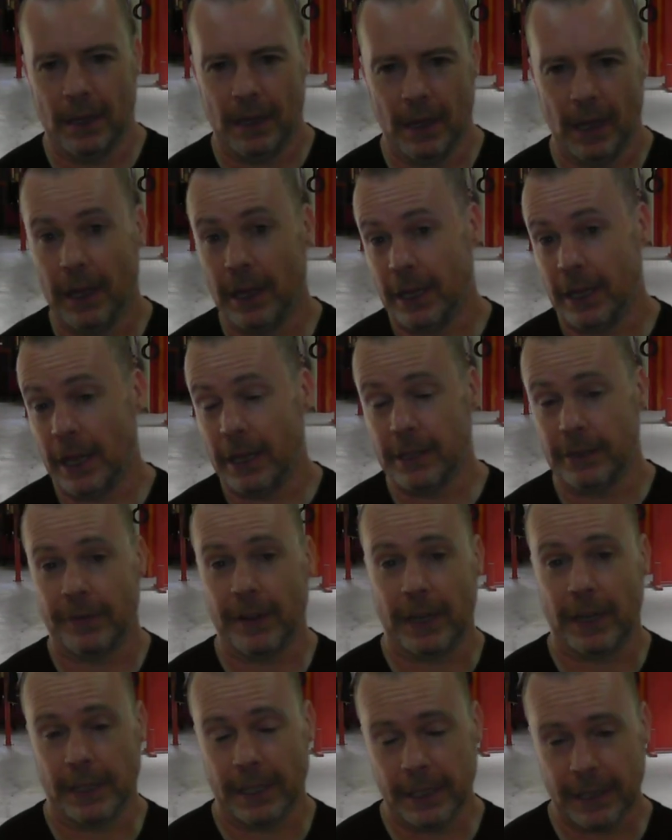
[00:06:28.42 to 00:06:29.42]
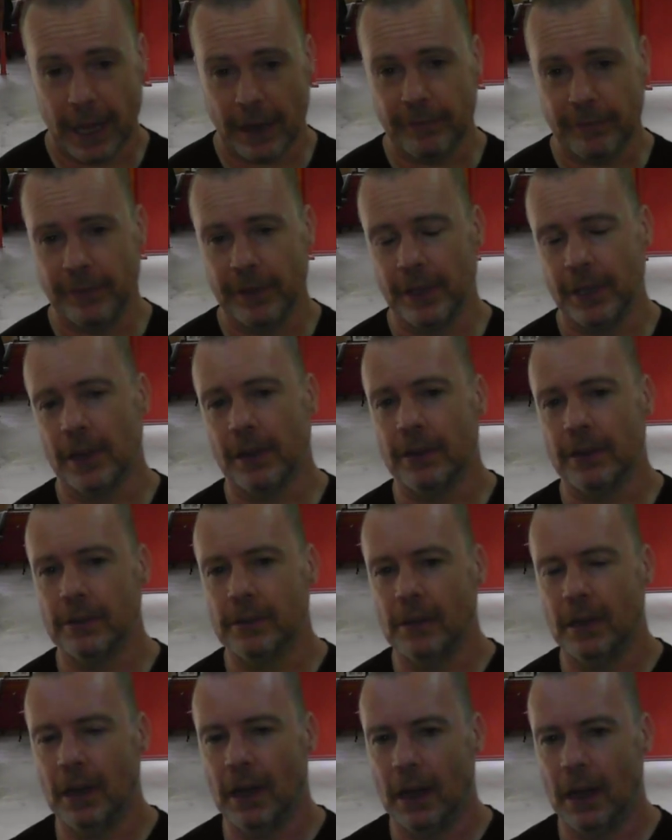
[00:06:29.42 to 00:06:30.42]
And in fact, in that video,
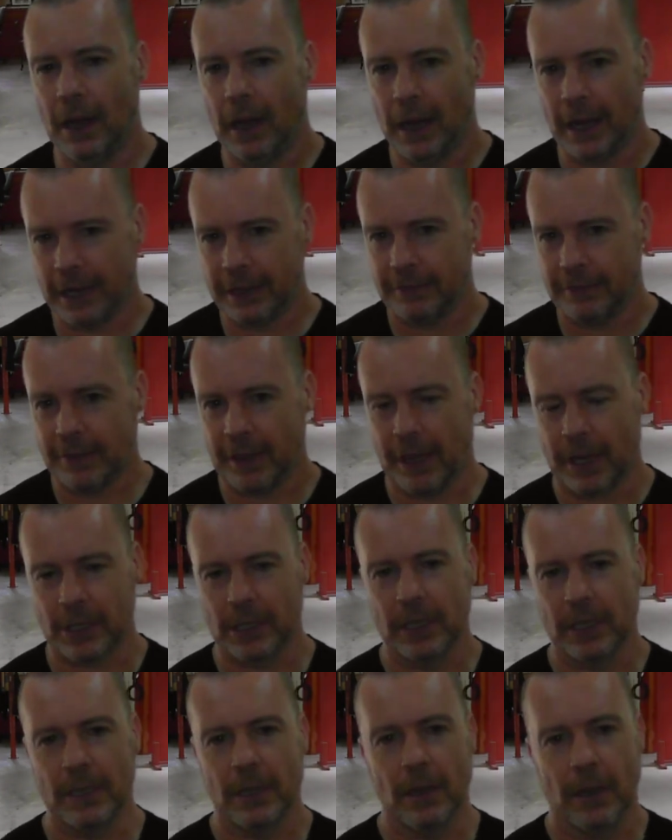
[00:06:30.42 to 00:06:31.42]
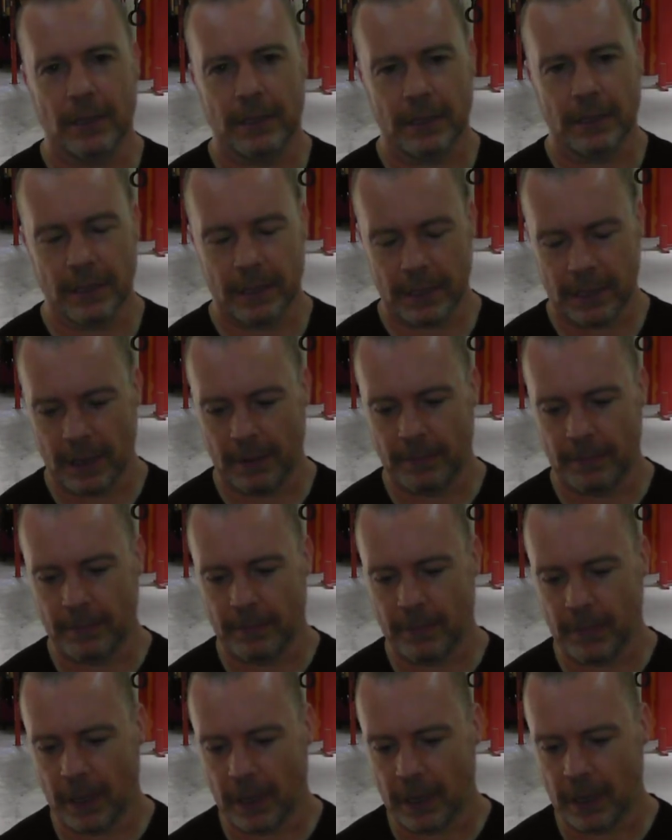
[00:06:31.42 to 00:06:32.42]
I've actually got
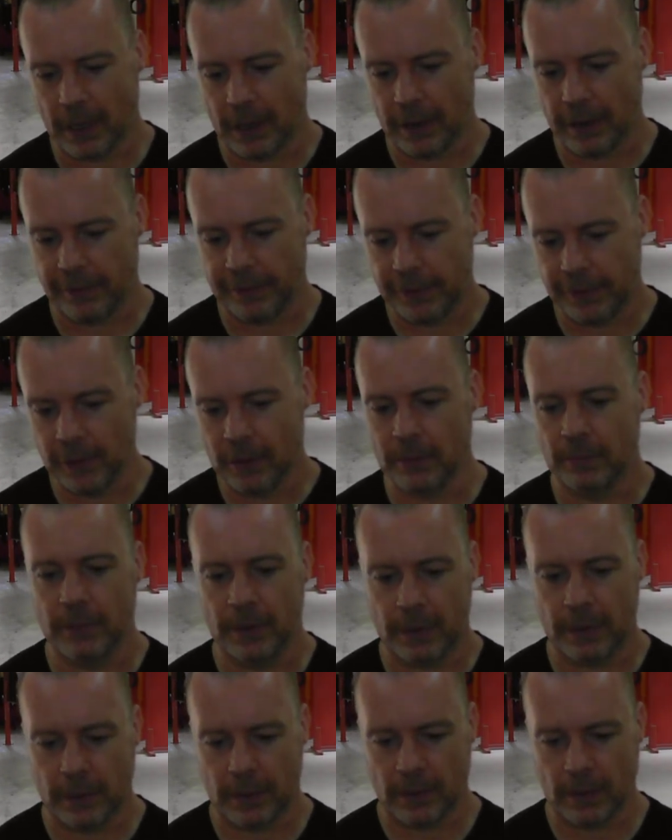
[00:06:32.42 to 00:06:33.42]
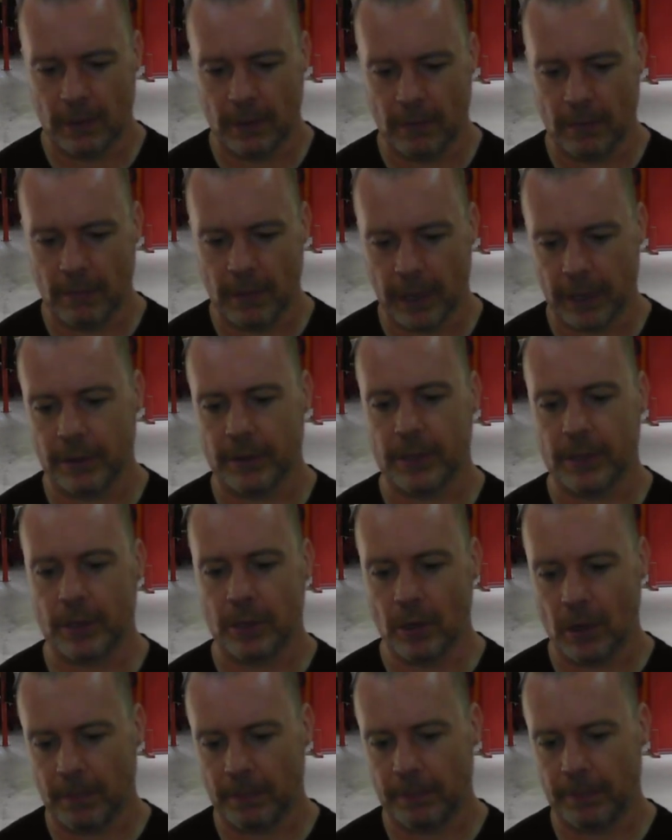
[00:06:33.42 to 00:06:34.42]
some filmed
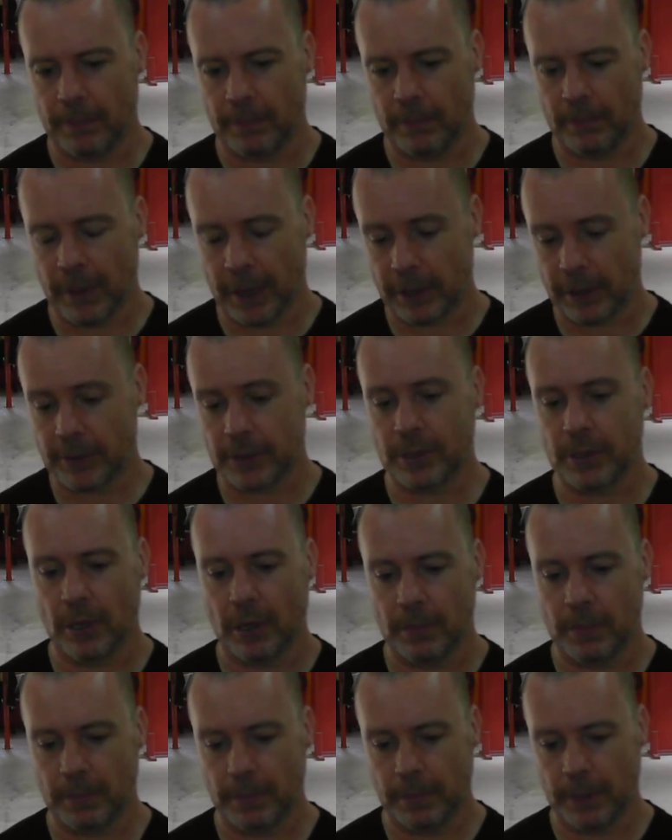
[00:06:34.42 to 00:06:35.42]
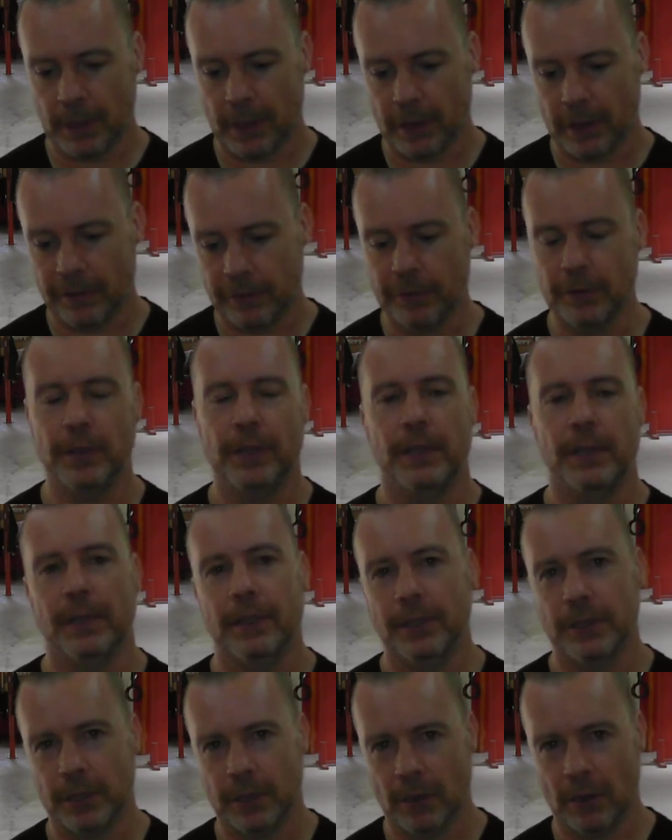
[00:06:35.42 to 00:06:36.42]
microscope
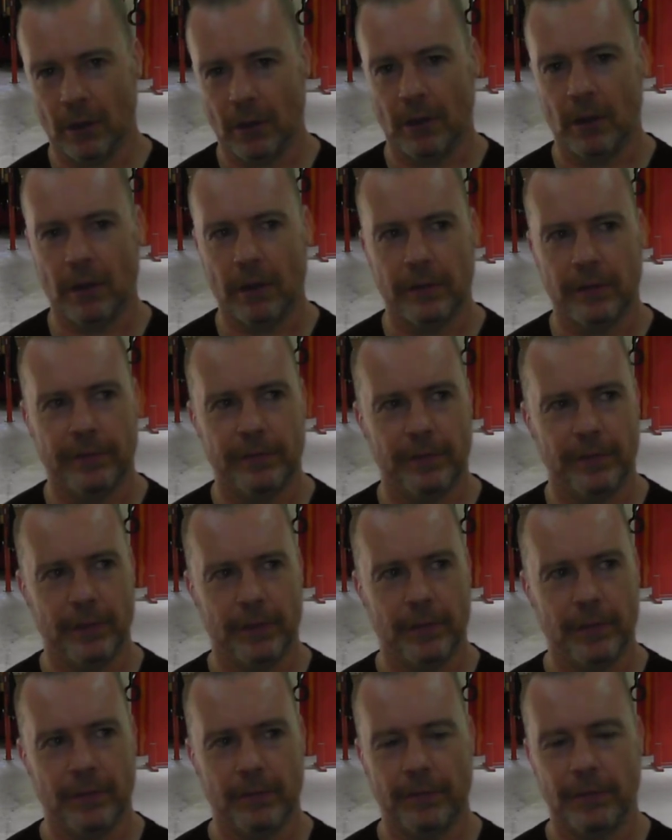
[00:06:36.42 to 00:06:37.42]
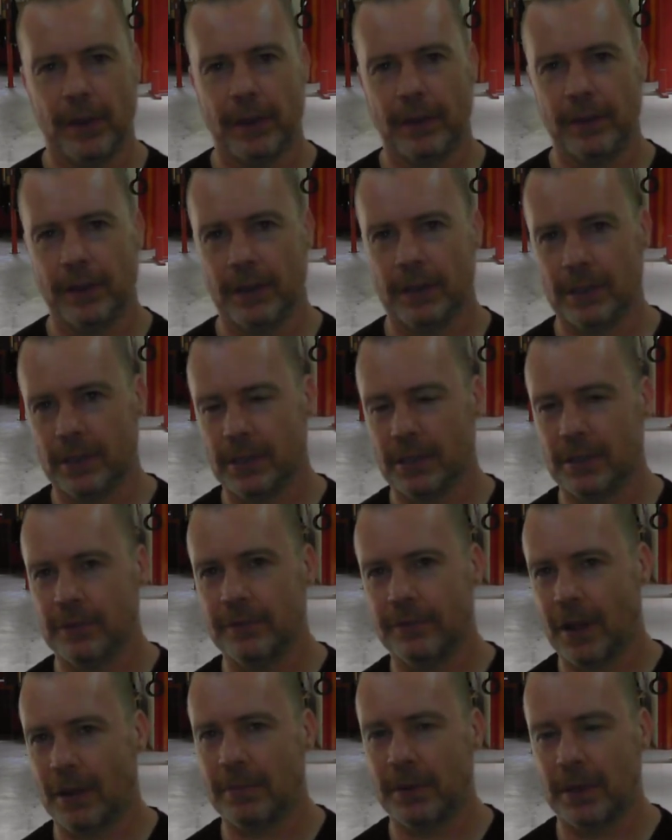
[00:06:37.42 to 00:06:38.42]
footage of the various
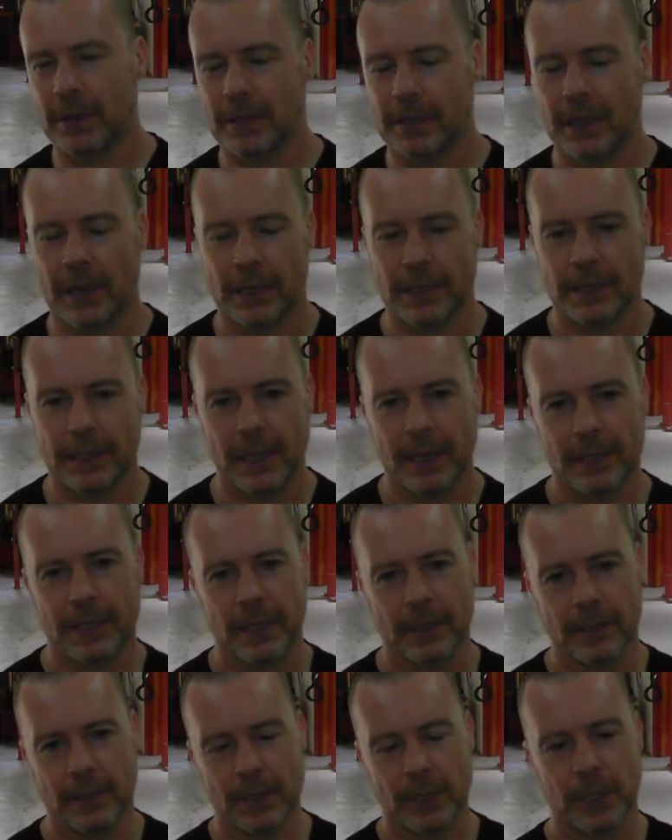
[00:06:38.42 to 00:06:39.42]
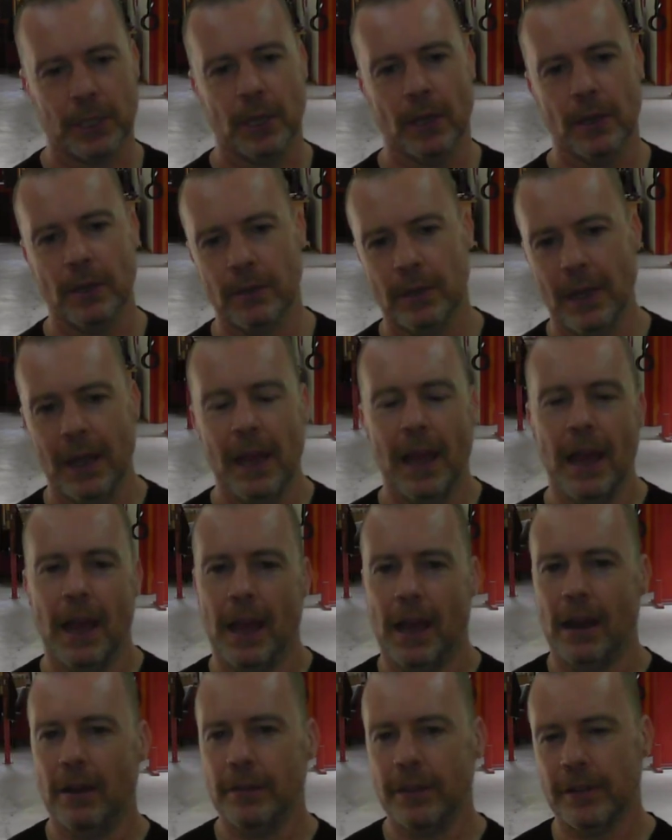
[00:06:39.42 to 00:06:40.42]
fabrics that I tested to show
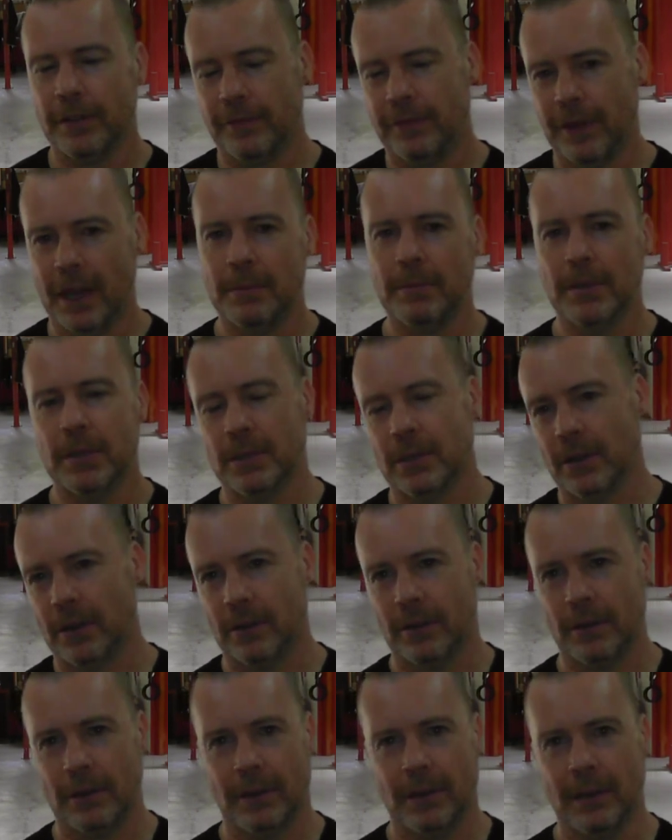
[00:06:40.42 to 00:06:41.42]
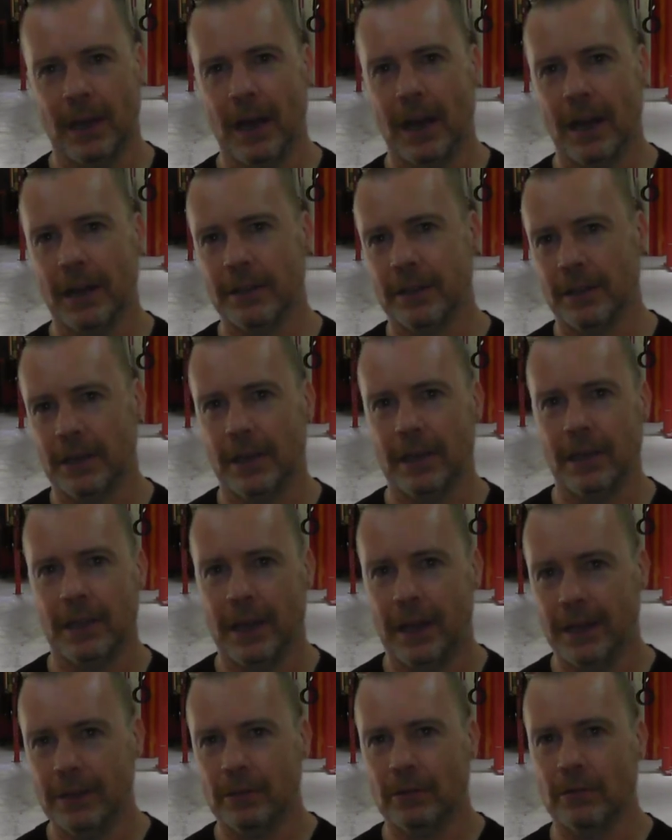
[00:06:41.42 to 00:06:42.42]
how the fibers are either
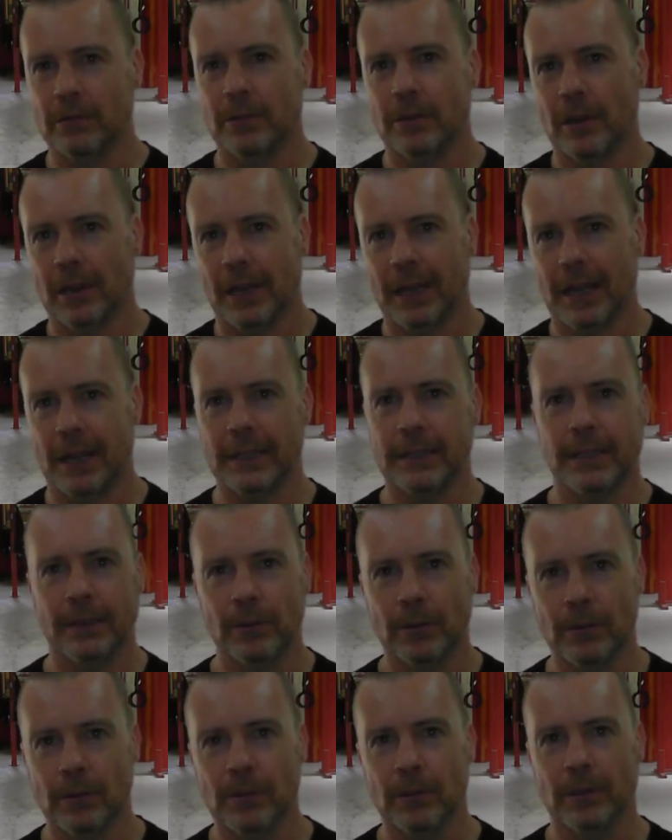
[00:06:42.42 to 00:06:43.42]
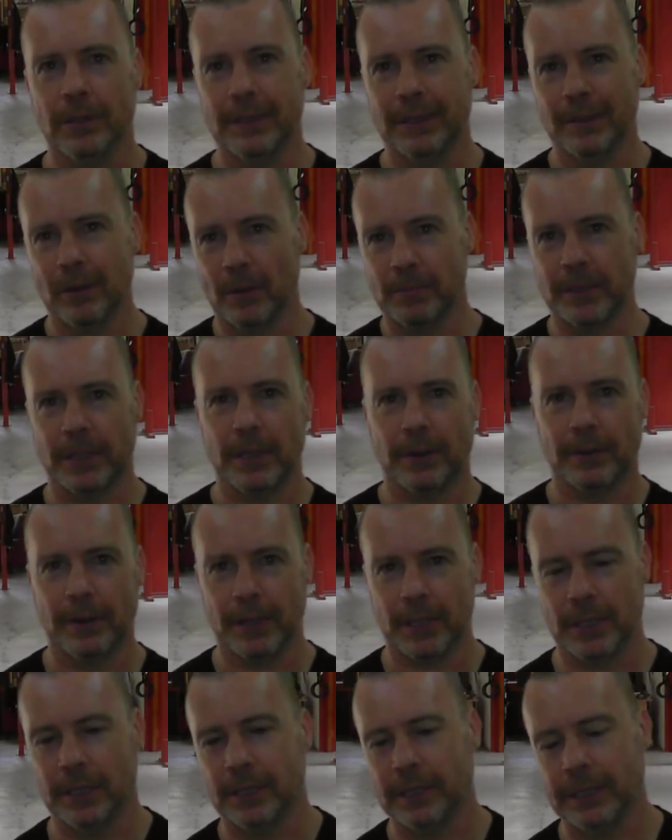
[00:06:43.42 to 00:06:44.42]
aligned or not aligned at all, and
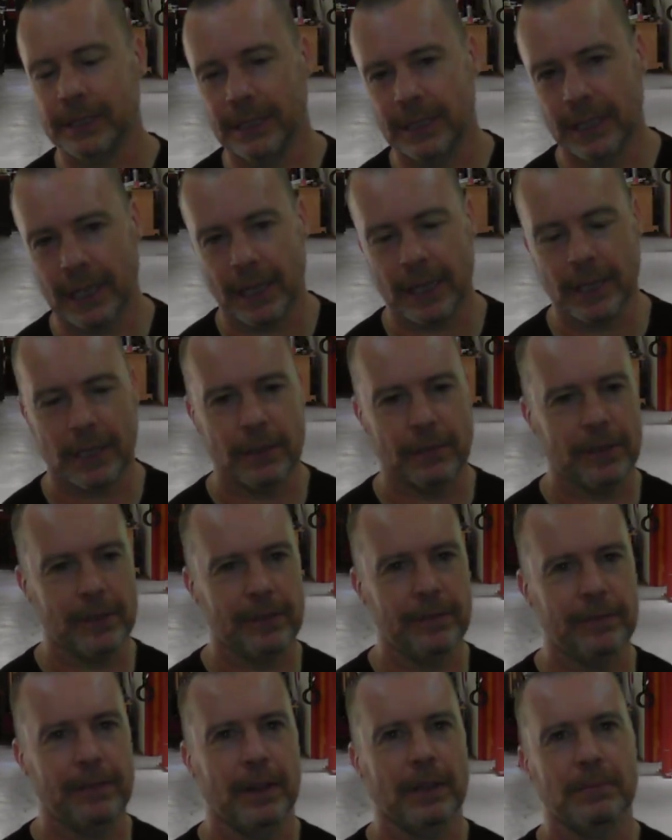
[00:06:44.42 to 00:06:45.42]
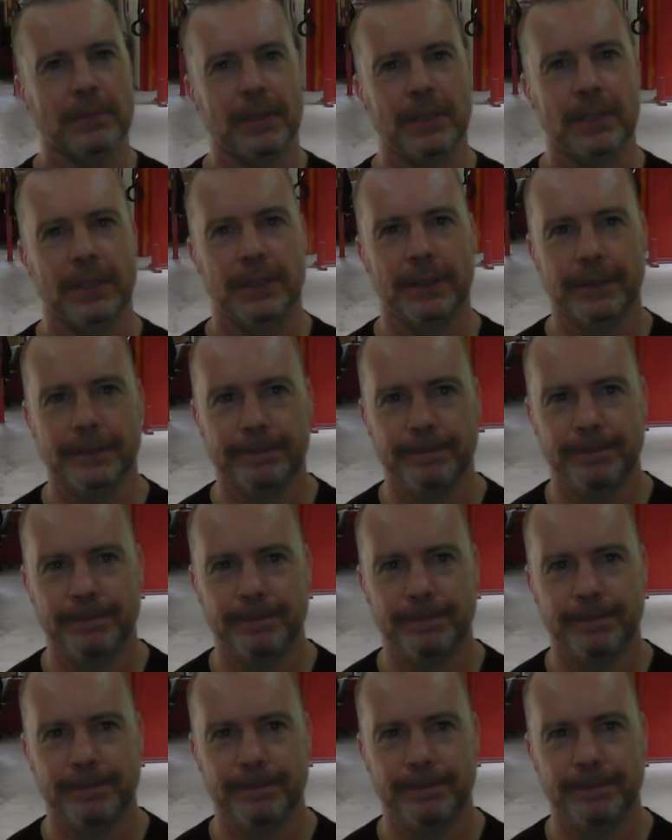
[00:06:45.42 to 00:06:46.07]
omnidirectional in the case of the felt material.